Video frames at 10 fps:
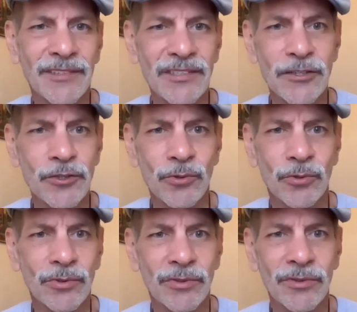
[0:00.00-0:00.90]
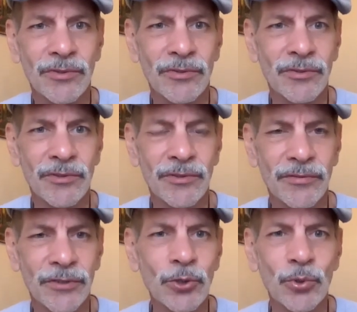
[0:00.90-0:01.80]
says who?
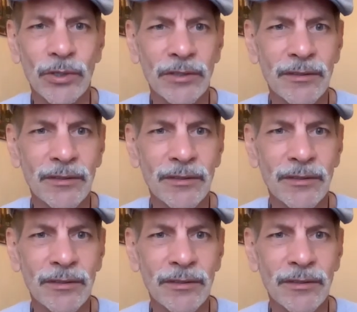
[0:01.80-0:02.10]
For who?